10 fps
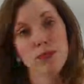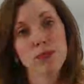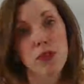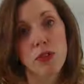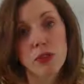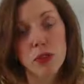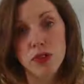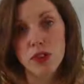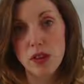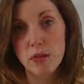
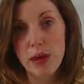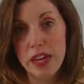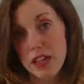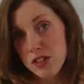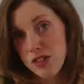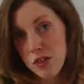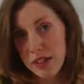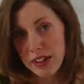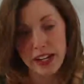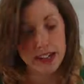3/4 of the page,
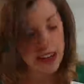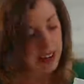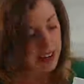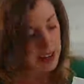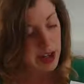something like that.